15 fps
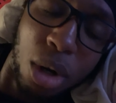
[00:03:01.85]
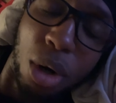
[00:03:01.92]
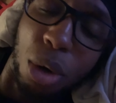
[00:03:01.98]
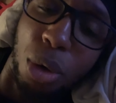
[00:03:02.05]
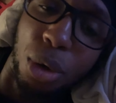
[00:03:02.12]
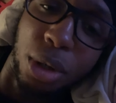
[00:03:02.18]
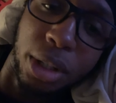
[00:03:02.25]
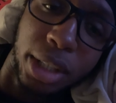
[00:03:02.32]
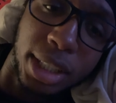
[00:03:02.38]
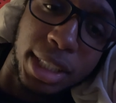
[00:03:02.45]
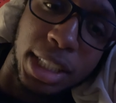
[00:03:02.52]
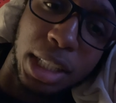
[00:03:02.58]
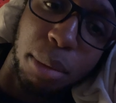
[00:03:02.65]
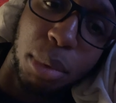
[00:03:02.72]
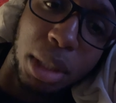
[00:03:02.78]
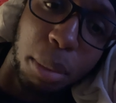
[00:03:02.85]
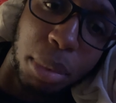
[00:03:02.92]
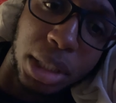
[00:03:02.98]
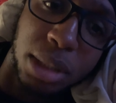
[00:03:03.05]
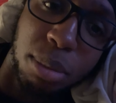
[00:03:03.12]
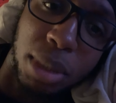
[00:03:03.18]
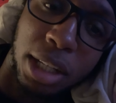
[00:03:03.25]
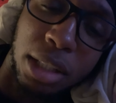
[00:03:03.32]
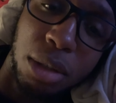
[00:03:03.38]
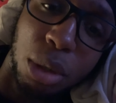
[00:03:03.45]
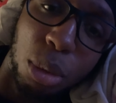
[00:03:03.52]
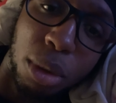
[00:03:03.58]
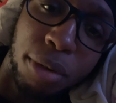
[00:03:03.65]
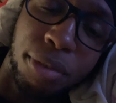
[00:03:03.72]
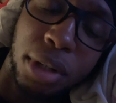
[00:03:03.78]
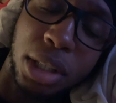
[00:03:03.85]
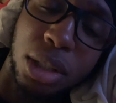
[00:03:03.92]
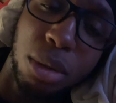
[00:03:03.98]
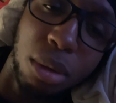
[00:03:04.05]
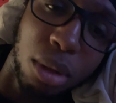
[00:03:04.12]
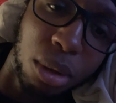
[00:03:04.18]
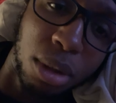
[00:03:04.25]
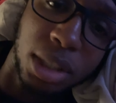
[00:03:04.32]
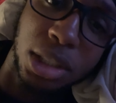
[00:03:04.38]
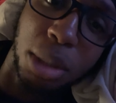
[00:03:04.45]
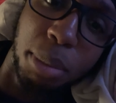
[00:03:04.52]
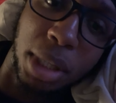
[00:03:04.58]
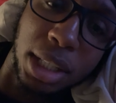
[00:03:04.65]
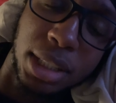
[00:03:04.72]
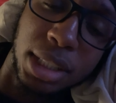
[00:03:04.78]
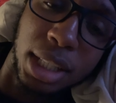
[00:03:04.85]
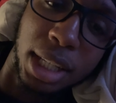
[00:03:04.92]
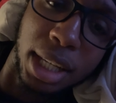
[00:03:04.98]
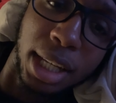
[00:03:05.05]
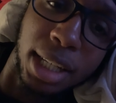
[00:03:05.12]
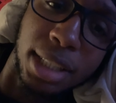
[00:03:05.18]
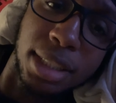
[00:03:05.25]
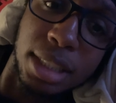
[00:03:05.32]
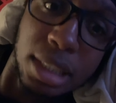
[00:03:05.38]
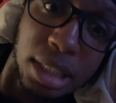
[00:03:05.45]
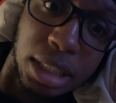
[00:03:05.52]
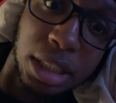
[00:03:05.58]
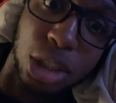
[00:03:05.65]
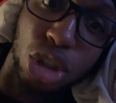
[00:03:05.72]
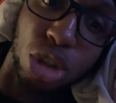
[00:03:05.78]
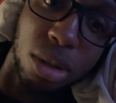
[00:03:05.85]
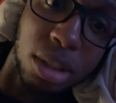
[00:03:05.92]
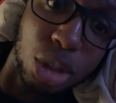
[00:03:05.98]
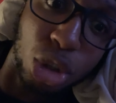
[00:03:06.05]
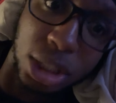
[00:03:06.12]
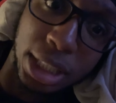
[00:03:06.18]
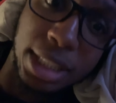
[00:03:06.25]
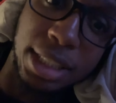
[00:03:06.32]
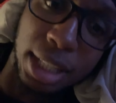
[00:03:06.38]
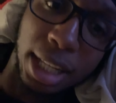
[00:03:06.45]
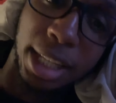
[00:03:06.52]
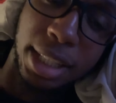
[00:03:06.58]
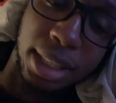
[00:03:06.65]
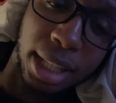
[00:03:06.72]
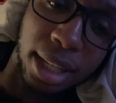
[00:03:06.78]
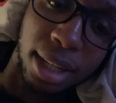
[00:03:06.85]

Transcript: Or she could be the bitch like, you know what, fuck you, Lawrence, go back to your ex. Just like that